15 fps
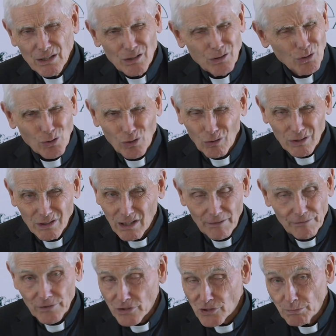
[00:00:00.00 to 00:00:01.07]
you don't
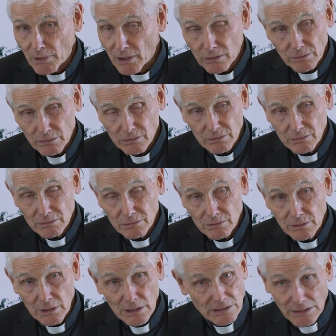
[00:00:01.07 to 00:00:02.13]
love your spouse.
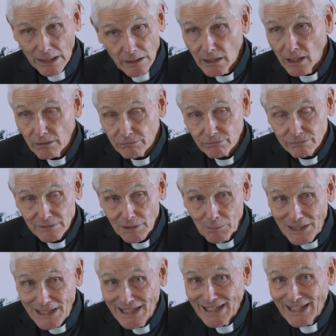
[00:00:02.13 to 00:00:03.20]
It's not love.
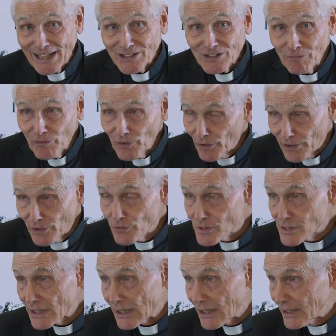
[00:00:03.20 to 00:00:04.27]
It's a very
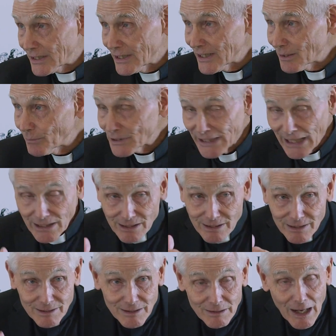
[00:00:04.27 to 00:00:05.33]
interesting idea, but that
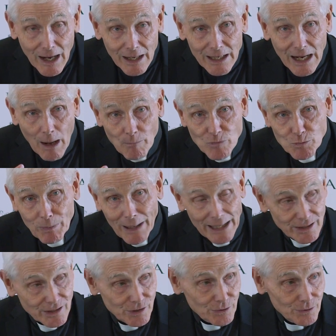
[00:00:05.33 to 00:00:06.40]
comes
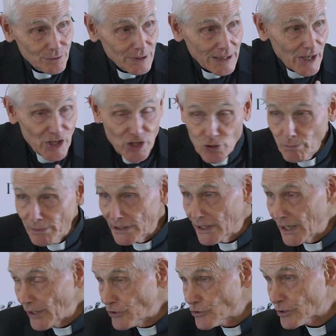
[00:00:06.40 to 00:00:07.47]
back to human
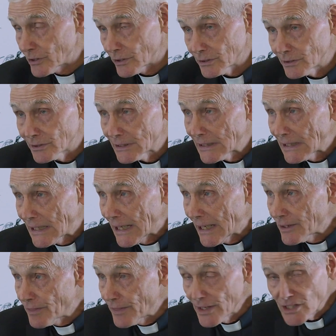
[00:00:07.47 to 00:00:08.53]
nature
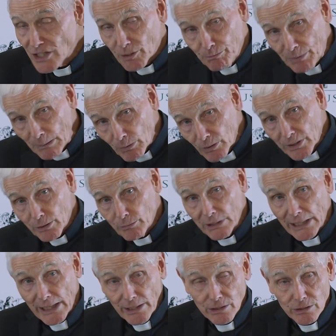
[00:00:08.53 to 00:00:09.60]
and things that people can
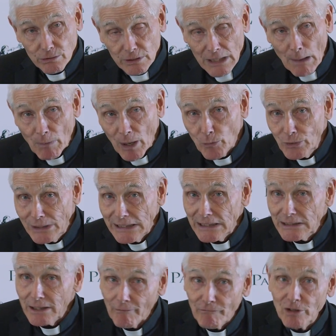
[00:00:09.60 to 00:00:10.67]
relate to. Am I really
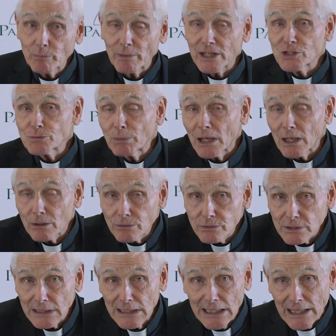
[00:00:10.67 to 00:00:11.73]
loving my
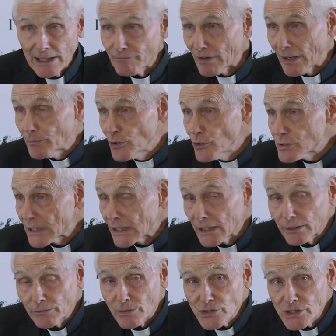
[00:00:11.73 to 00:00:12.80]
spouse if I'm using
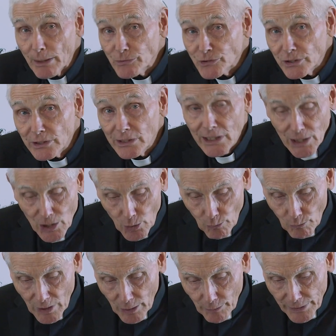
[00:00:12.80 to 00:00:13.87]
contraception
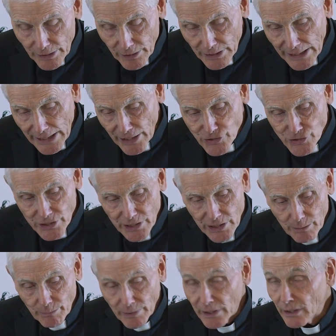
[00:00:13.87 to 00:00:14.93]
while we are engaging
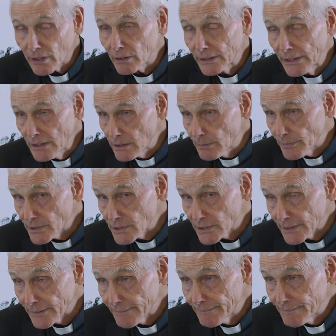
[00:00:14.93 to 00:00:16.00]
in marital
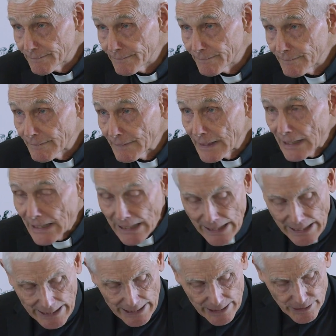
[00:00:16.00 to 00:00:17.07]
intimacy?
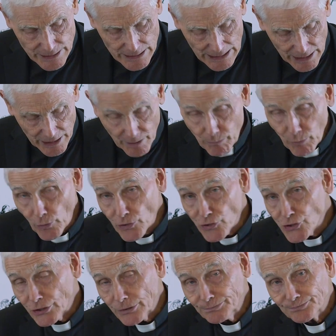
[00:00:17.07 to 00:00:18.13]
And on
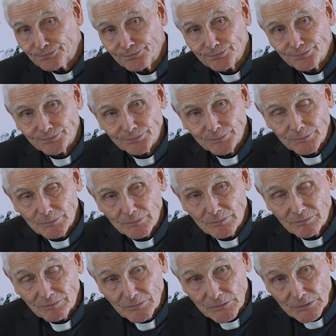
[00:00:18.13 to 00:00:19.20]
abortion,
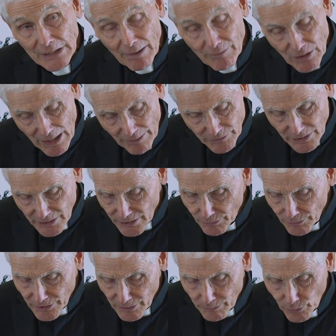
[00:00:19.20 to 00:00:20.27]
you have to deal
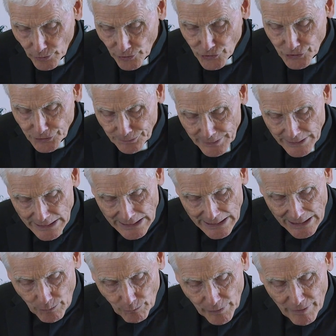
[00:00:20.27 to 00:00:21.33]
with abortion.
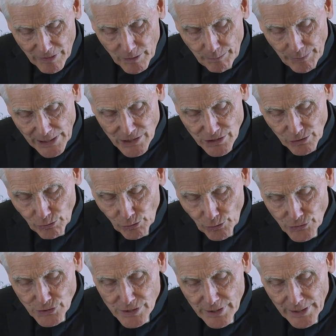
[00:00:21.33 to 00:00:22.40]
One of the best
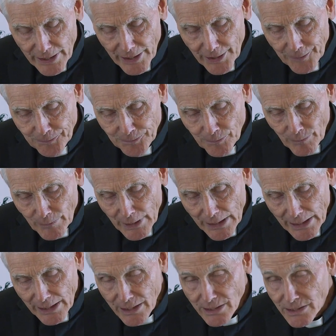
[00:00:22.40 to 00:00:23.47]
quotes there
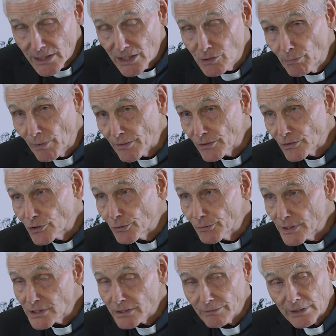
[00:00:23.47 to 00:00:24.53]
Is, is Mother
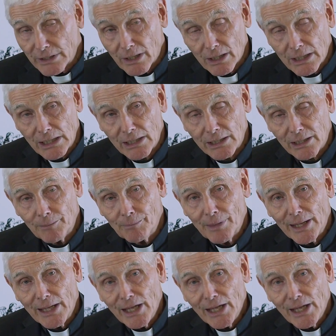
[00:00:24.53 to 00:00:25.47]
Teresa of Calcutta